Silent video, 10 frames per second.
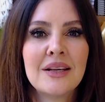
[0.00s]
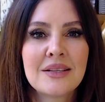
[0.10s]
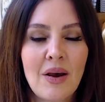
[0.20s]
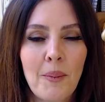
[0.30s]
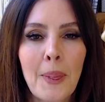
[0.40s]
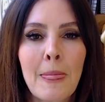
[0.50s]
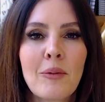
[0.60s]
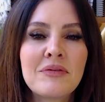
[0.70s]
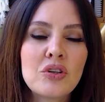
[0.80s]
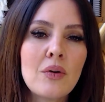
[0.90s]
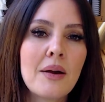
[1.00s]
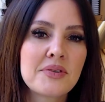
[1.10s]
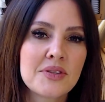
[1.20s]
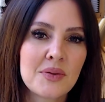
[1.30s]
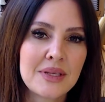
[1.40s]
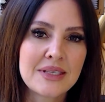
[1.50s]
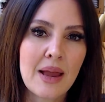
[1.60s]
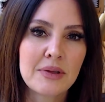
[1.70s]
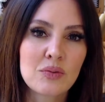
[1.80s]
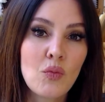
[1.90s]
So we have two options with these
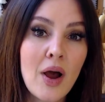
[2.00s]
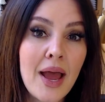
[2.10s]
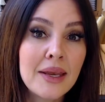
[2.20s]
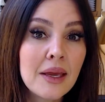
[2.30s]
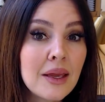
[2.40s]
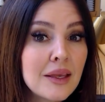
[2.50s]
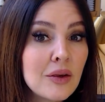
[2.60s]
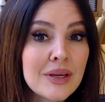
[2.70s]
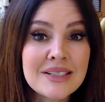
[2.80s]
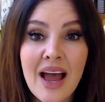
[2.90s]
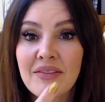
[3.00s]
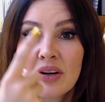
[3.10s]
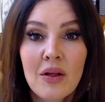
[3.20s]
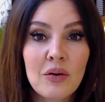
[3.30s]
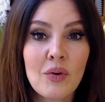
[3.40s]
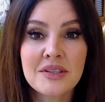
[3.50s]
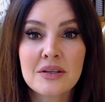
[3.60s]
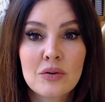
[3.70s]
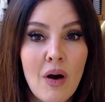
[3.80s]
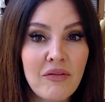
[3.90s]
habits. One, you can dive in all at once
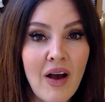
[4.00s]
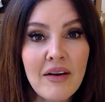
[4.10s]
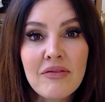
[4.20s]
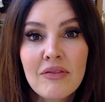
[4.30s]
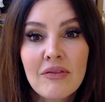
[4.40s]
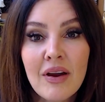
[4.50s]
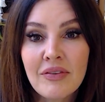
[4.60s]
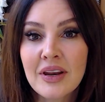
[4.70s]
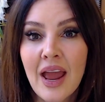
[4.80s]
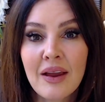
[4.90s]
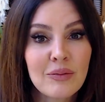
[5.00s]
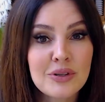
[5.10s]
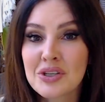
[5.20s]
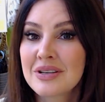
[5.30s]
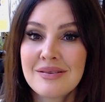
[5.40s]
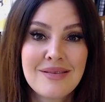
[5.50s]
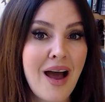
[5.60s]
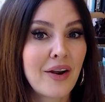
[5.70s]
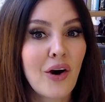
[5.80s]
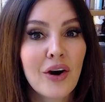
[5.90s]
and do all 5 every day, which is
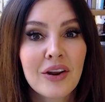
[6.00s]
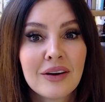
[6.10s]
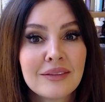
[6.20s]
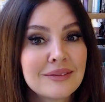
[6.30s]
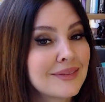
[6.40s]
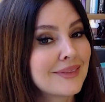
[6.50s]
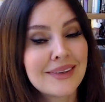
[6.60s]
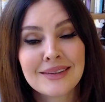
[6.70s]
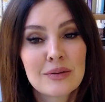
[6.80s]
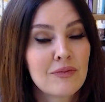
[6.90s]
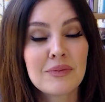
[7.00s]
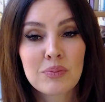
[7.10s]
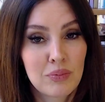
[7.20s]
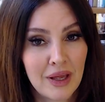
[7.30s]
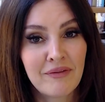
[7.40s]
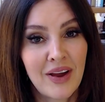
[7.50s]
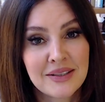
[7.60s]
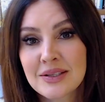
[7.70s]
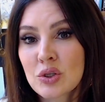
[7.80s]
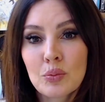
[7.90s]
not hard. In
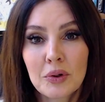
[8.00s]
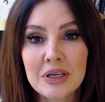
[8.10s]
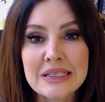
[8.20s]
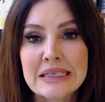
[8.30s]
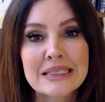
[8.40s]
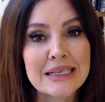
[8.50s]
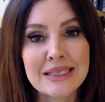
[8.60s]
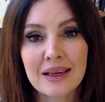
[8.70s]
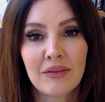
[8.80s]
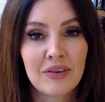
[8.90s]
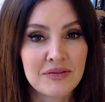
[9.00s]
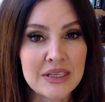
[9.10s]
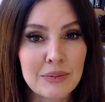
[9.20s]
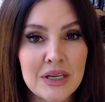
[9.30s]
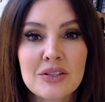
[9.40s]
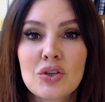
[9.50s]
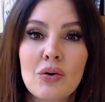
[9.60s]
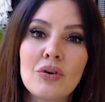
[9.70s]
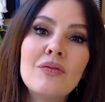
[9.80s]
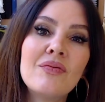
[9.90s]
fact, it's super easy. It takes like 15 minutes
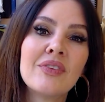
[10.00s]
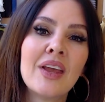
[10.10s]
total.